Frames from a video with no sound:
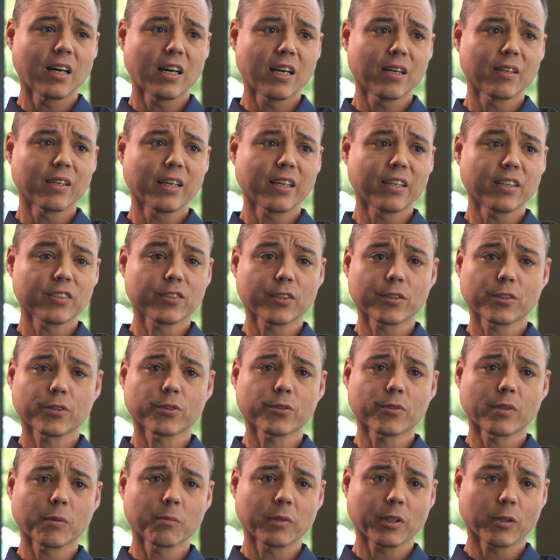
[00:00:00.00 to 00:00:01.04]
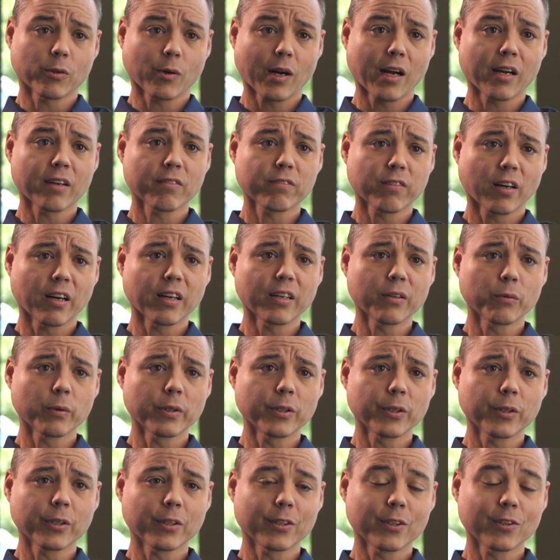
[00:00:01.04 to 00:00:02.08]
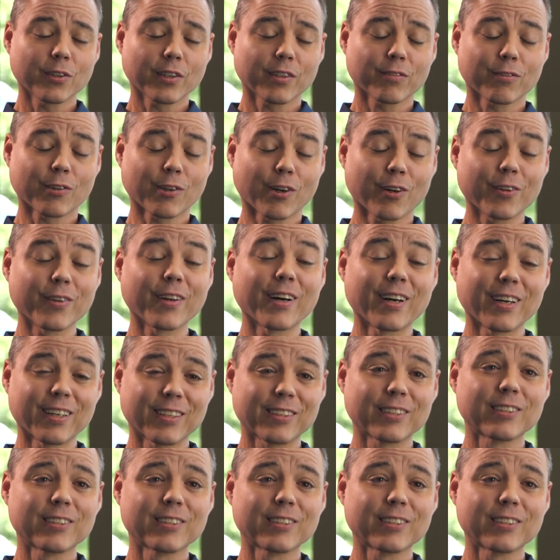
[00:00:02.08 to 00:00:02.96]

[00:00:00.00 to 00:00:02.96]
Uh, and it's extremely gratifying when you can deliver on that.